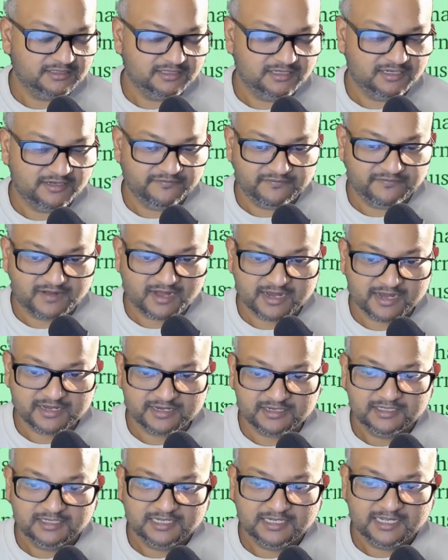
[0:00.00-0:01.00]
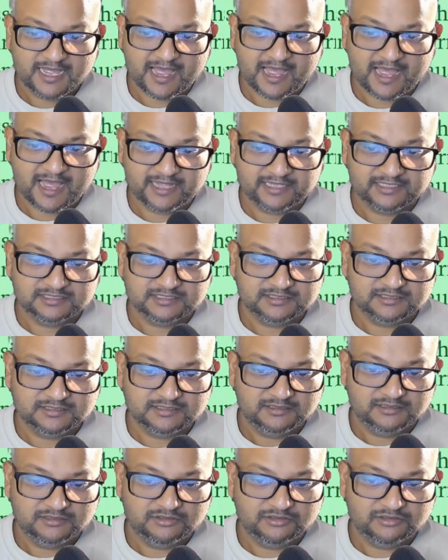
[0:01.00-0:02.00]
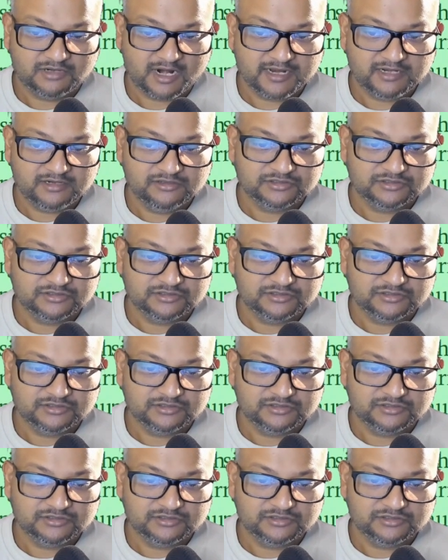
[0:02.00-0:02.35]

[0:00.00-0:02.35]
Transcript: defined as trying